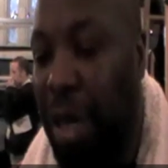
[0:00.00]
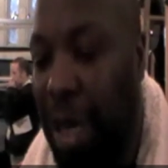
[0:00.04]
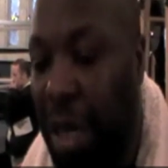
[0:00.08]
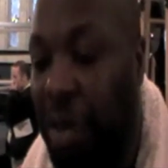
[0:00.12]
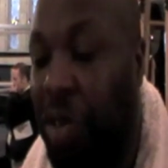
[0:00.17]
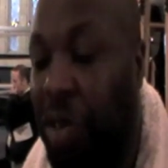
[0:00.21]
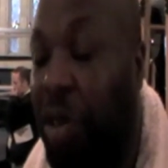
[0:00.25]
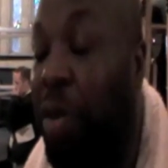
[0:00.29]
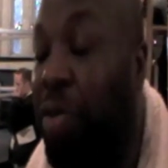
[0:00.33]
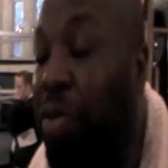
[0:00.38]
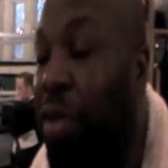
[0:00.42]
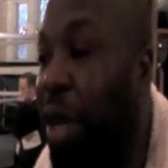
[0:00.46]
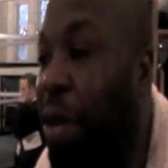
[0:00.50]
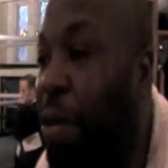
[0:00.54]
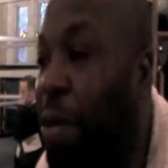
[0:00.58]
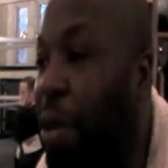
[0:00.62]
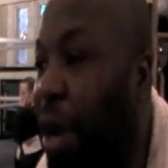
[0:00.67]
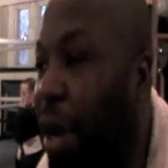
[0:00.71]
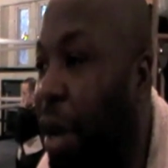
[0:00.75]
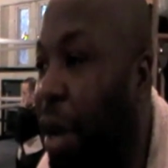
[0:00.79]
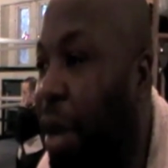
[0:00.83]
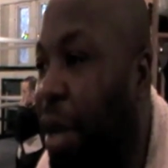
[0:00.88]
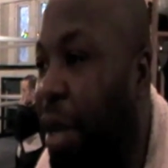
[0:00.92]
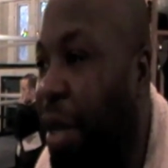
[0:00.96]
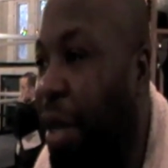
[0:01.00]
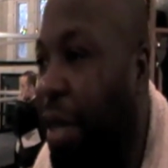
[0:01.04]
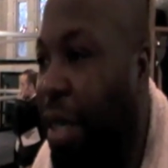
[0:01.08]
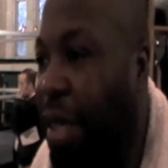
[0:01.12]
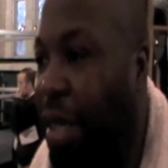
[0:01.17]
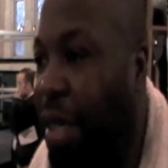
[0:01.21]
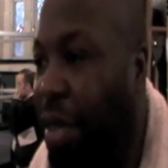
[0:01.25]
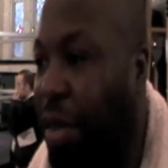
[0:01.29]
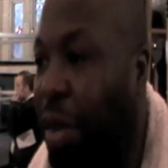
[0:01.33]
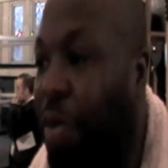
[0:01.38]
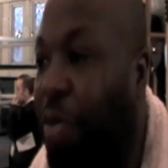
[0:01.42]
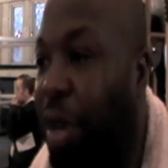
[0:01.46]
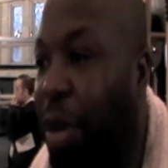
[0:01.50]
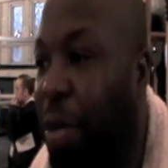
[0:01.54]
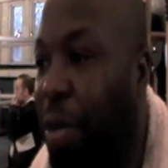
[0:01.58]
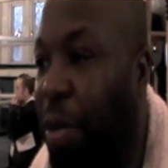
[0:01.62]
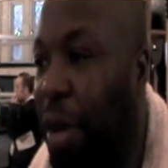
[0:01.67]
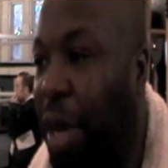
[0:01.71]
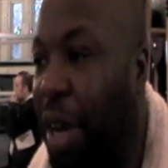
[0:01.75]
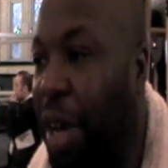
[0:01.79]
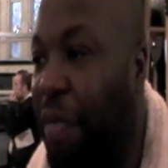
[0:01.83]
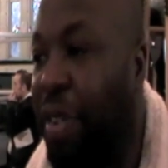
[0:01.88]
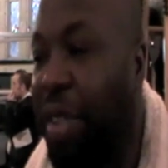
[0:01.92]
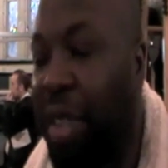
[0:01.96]
it's gone really well. It's gone really
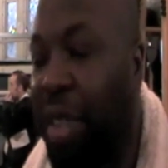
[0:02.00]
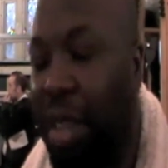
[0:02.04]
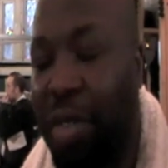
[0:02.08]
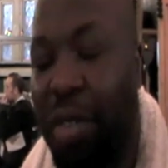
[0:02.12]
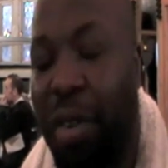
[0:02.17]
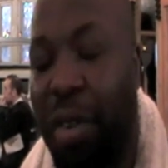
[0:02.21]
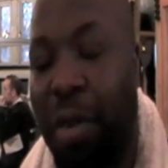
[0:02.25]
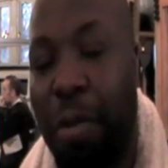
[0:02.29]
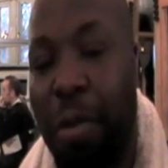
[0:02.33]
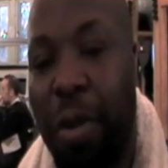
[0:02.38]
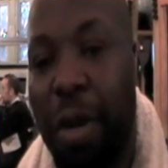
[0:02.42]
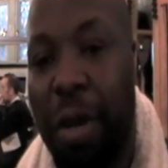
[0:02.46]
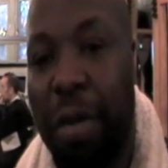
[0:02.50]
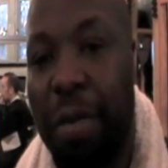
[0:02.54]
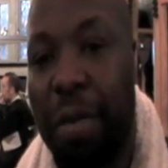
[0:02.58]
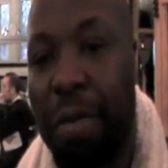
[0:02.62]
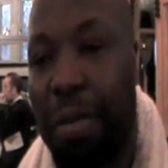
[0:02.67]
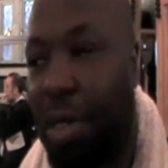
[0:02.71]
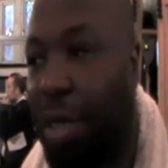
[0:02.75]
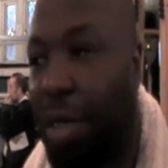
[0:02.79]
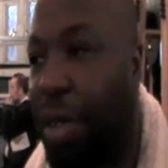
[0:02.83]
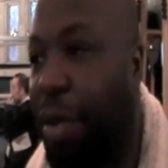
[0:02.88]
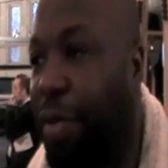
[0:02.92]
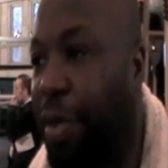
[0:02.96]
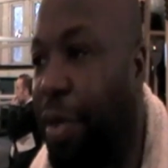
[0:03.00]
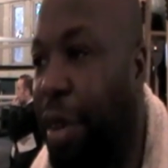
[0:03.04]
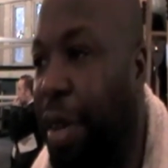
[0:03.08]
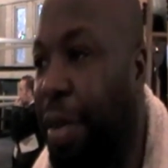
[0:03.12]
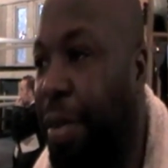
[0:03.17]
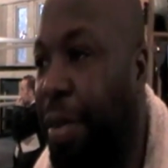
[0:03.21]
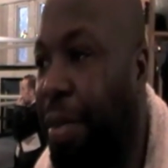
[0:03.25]
well. Everything's gone well so far.